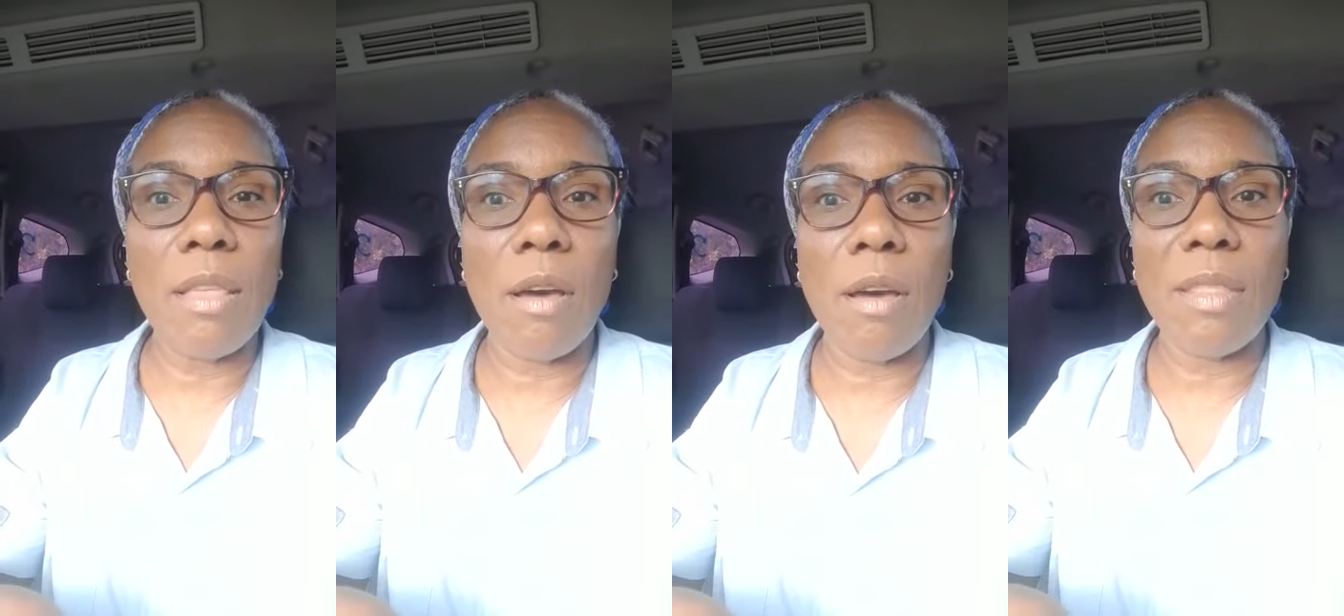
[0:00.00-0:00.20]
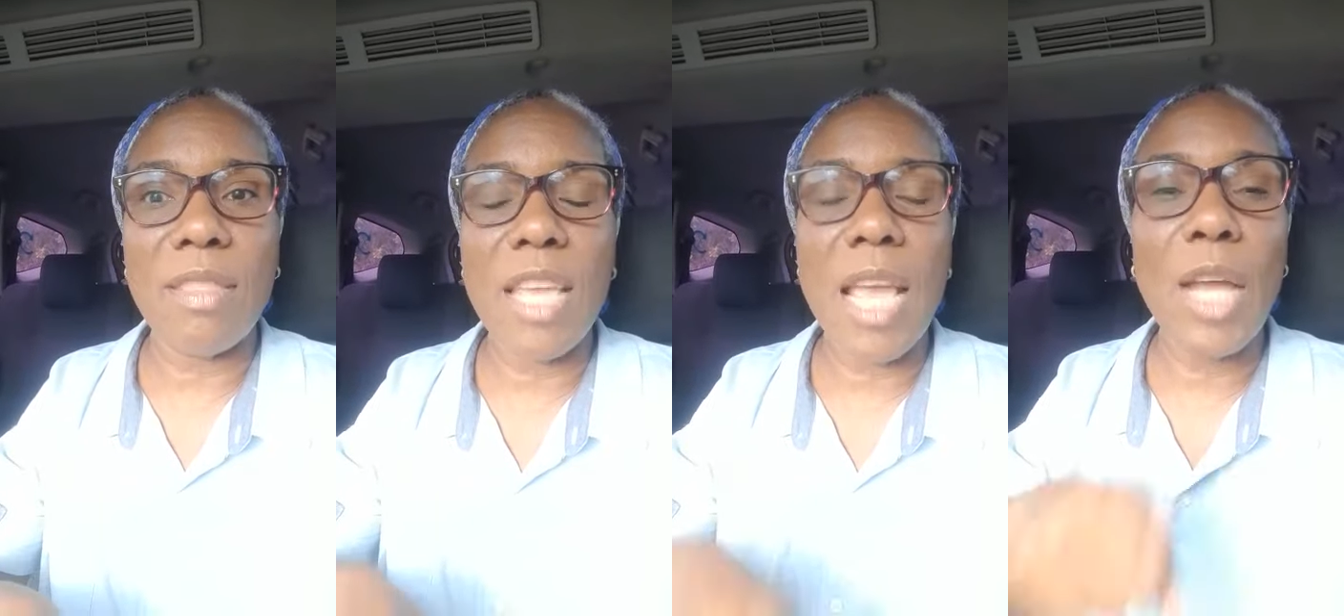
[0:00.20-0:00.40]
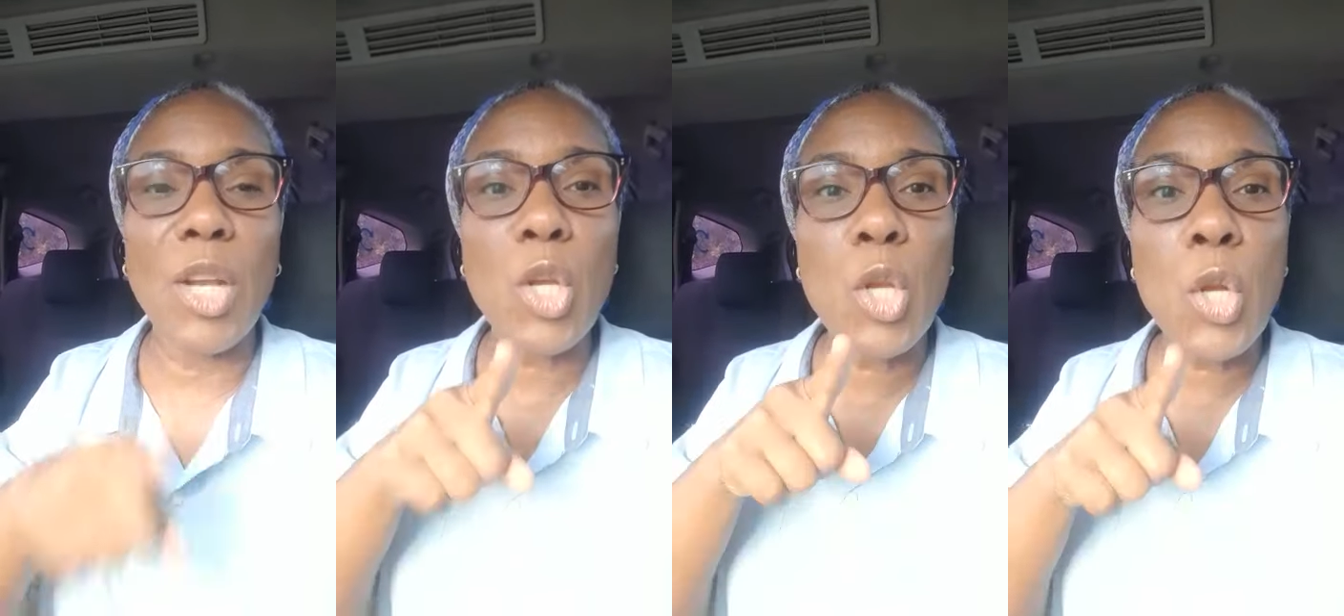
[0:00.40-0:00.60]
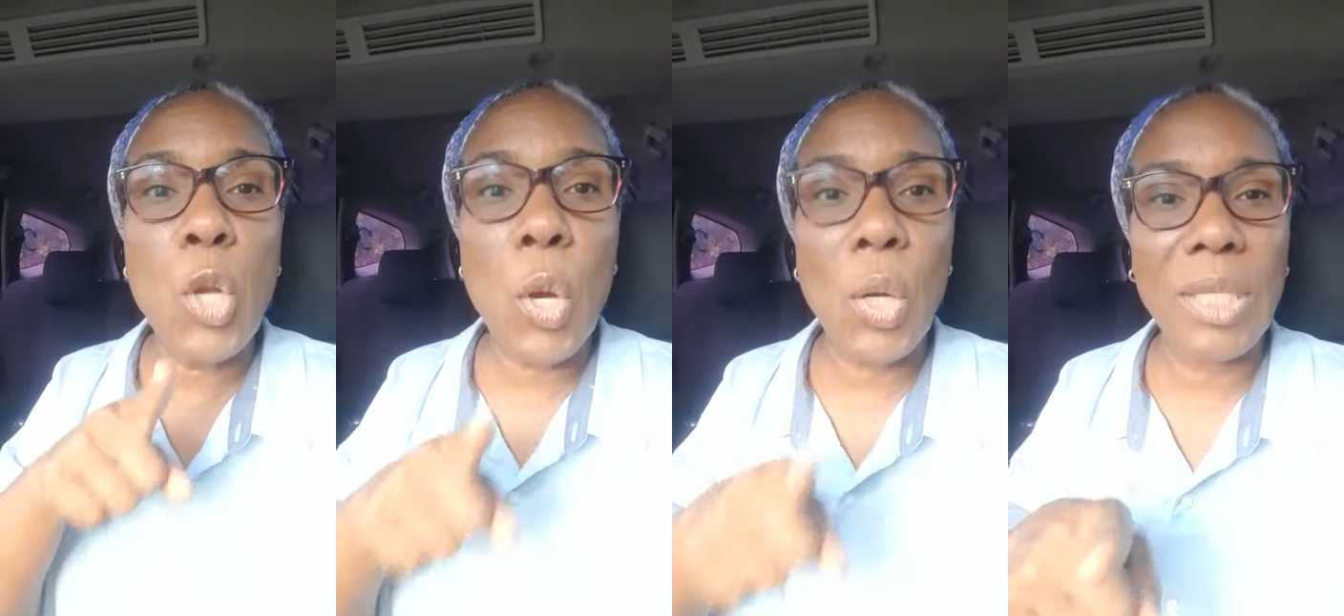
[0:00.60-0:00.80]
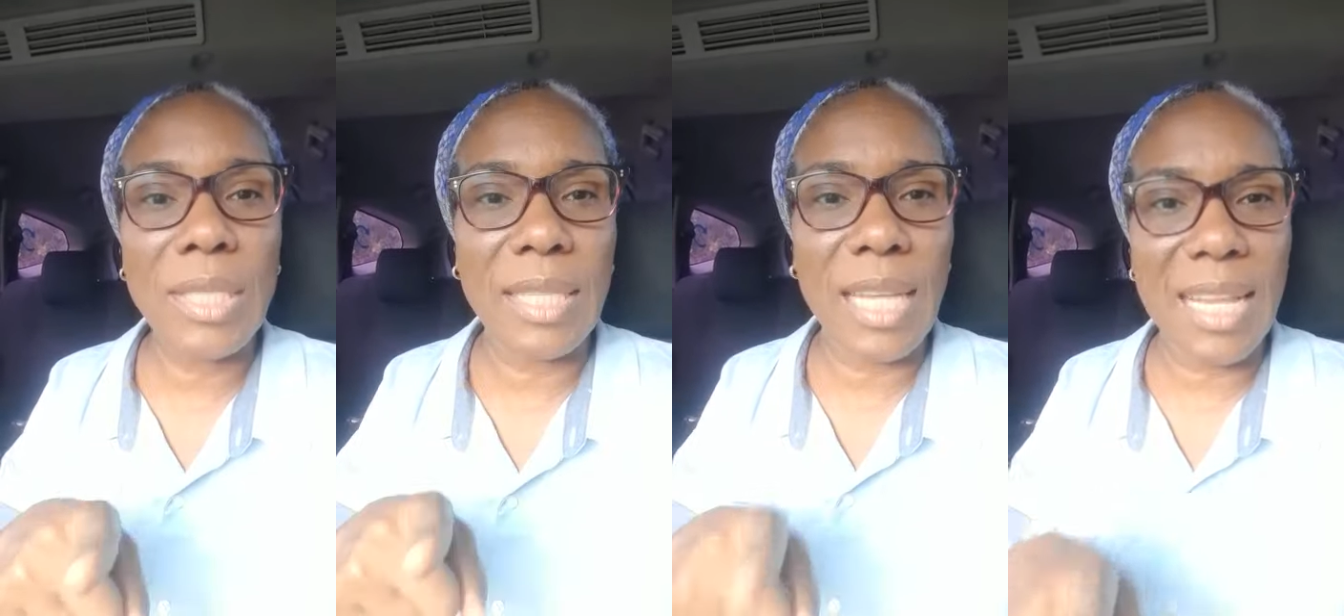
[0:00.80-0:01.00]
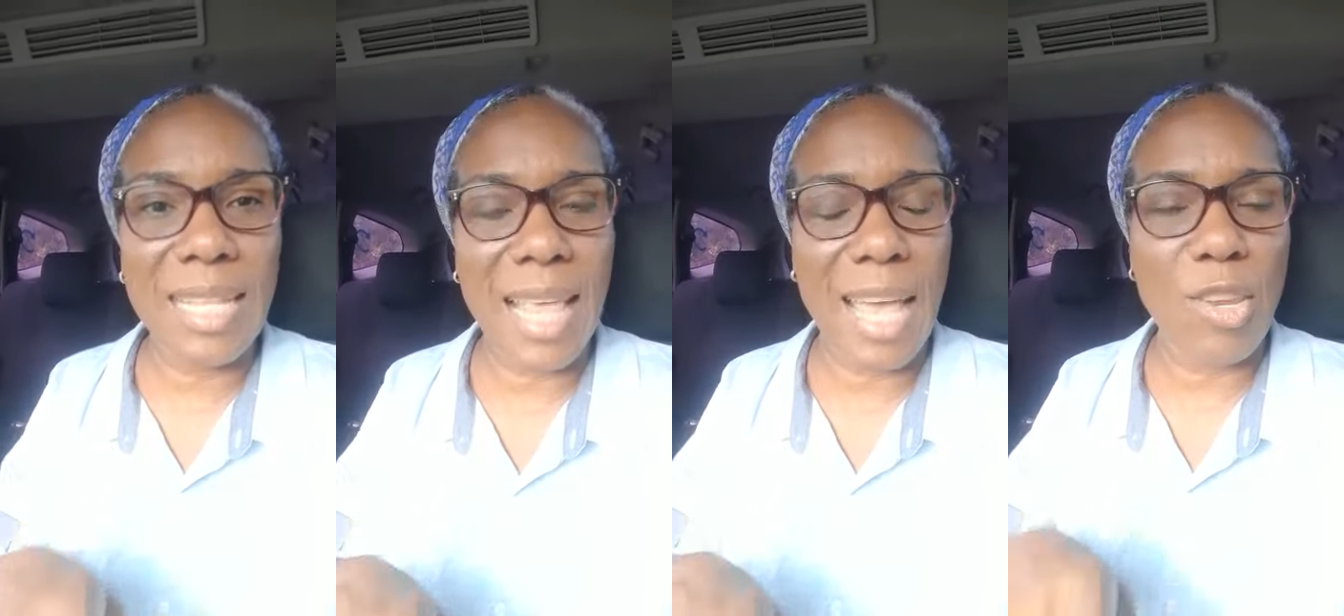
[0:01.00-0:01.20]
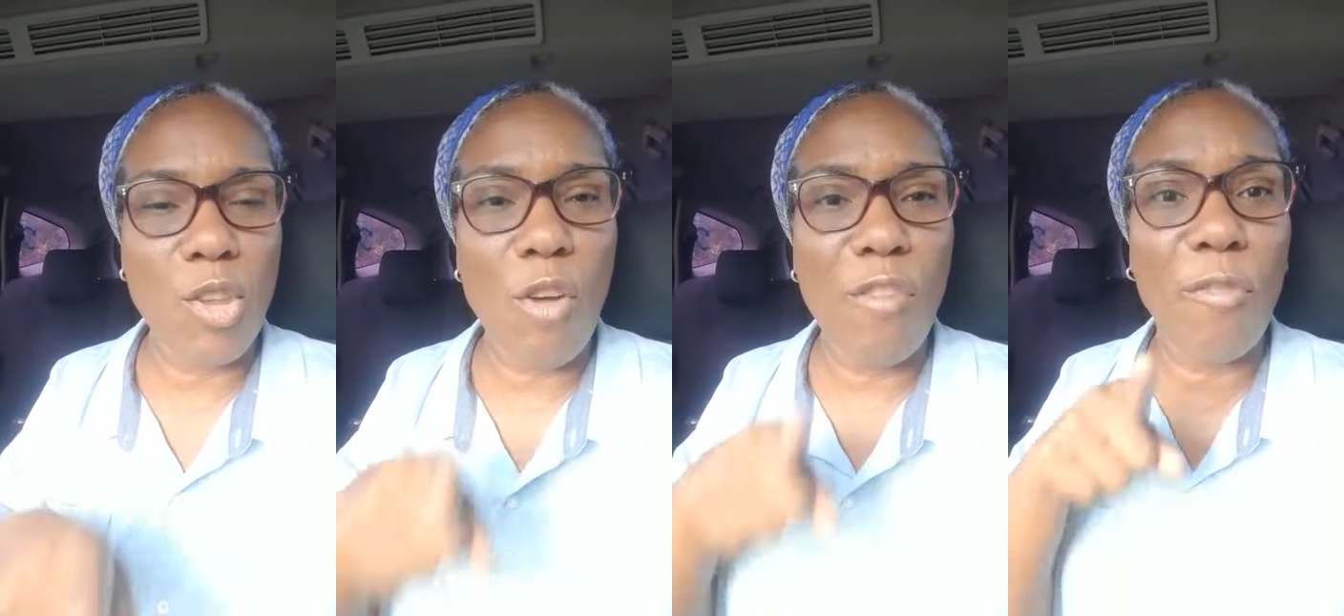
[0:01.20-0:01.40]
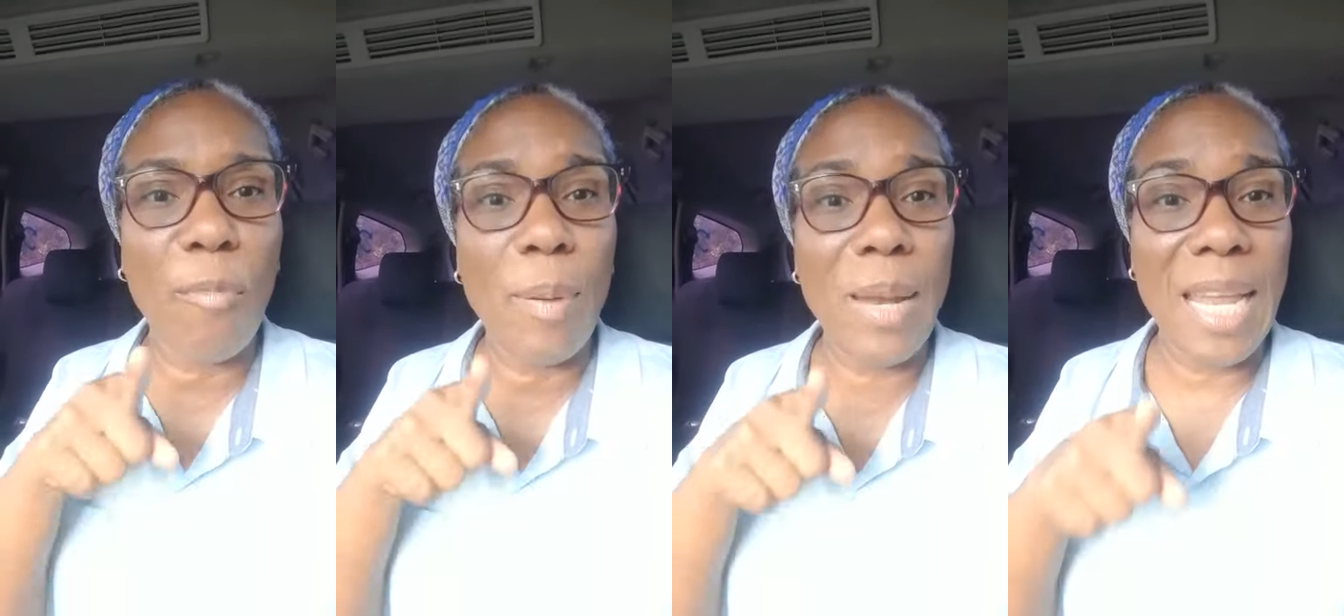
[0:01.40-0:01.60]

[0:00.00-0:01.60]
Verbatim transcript: the, the anointing that you've